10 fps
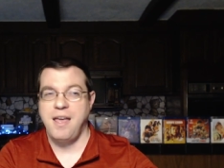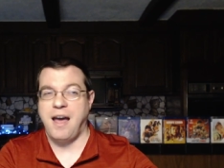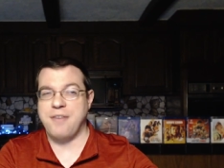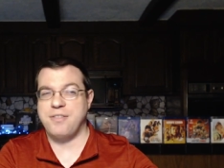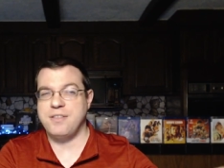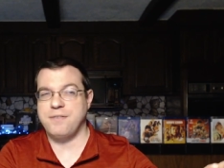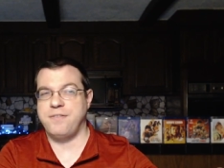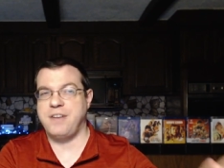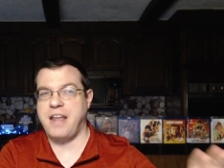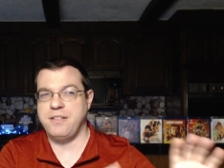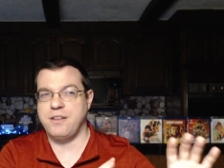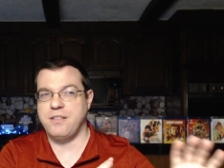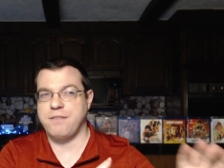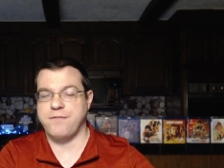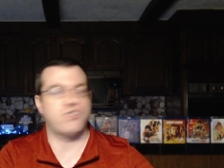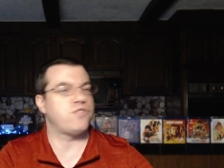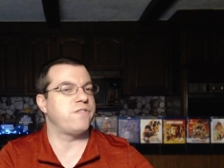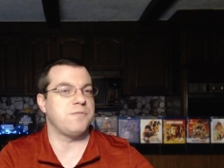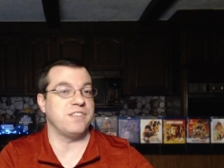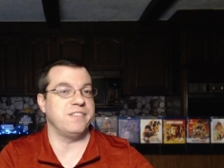I think the finale to the first
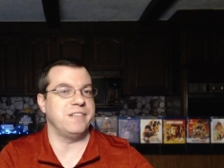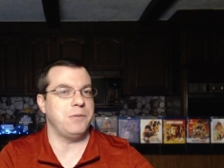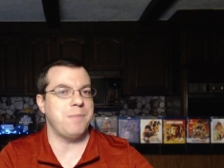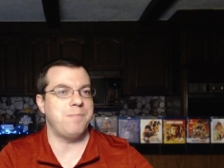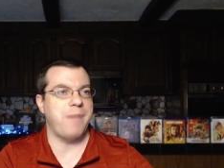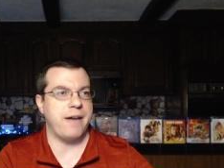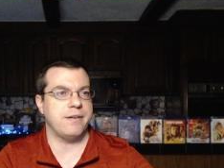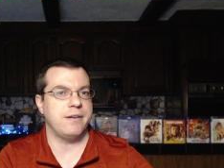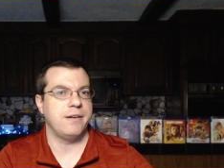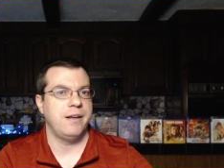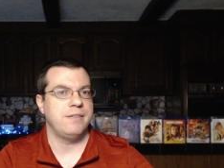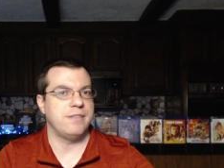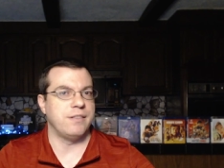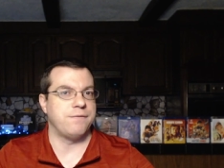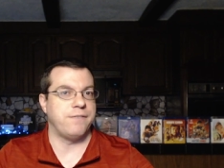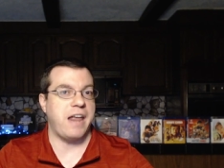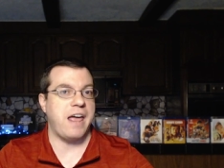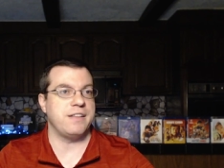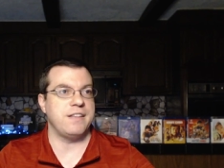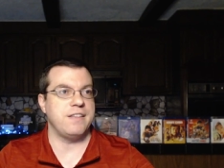film is a little bit better than the
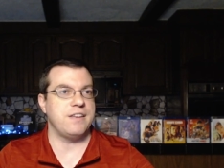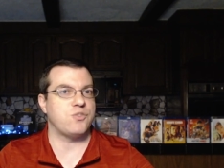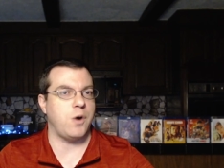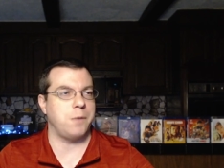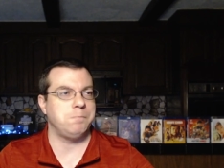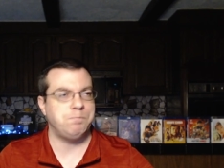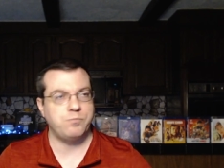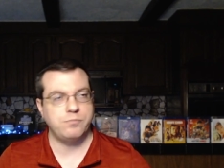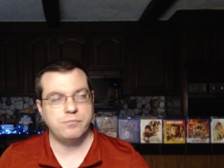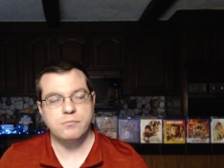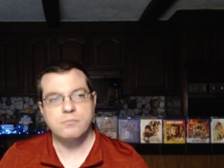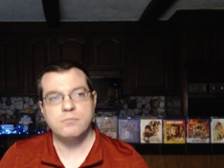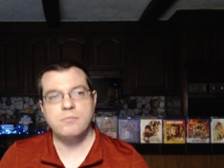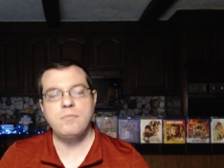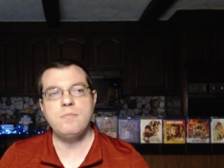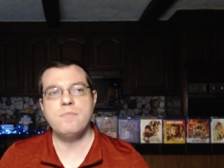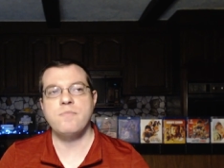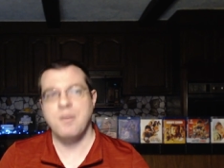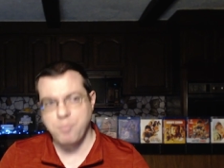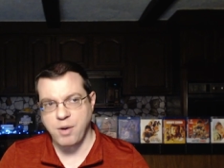finale to this one.
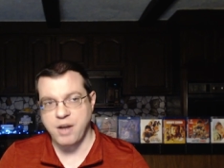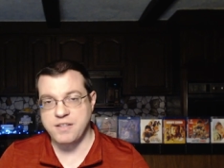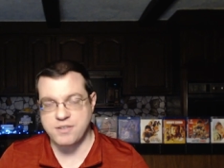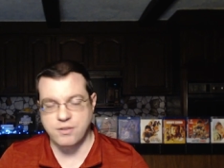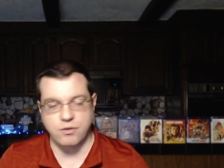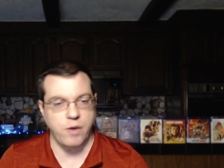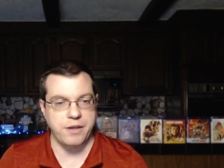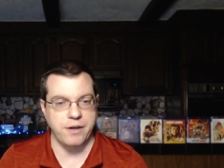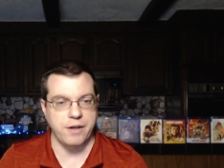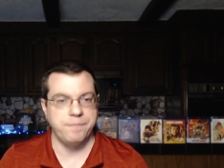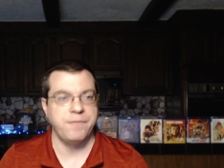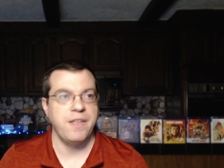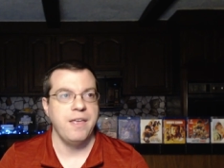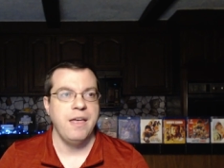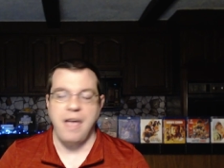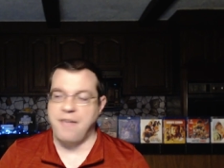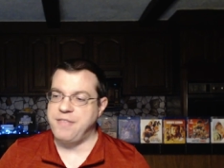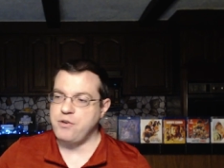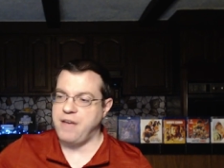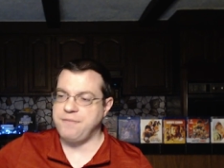But it's still quite good. And
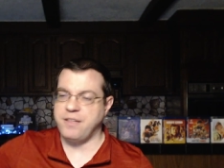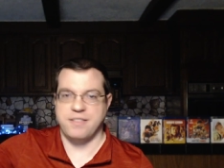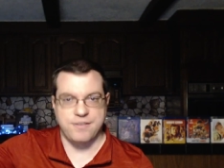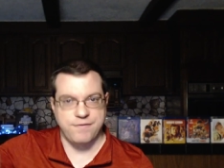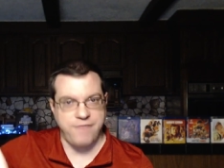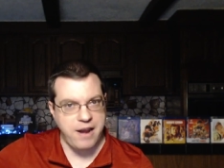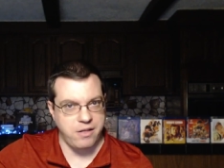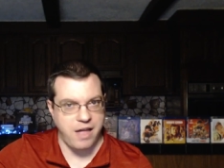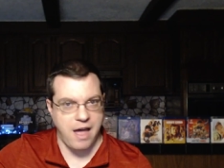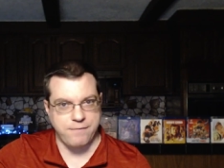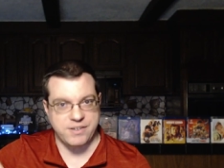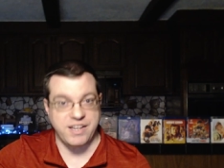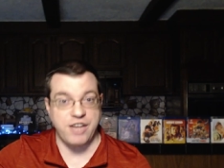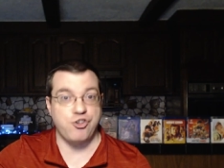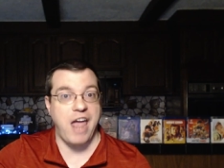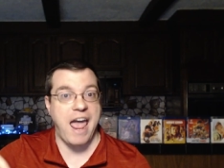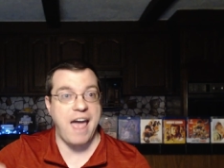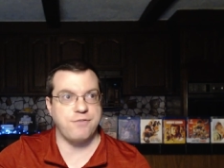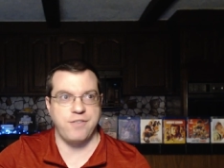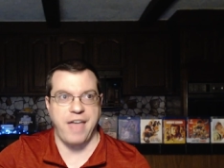then you have like this final confrontation
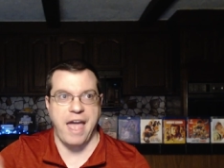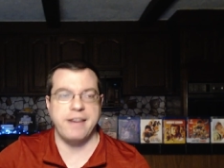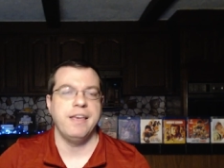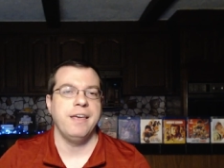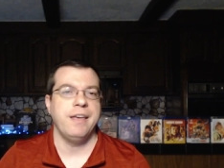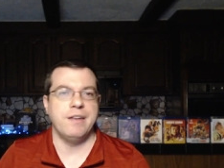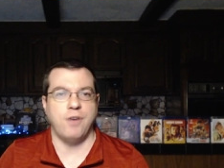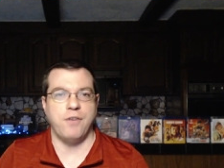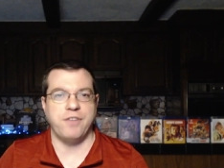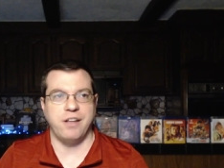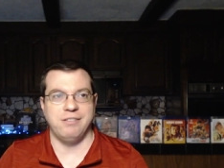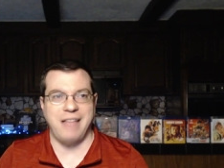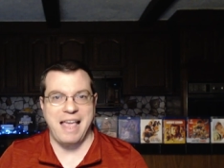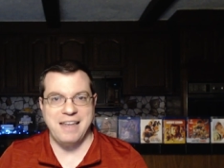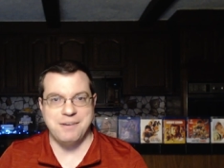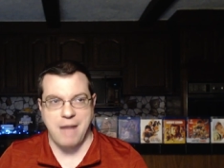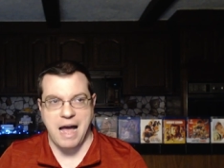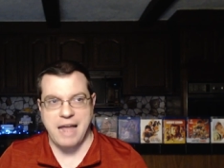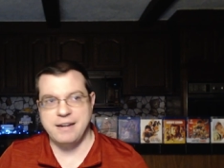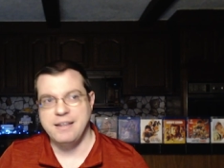after that involving a landmine,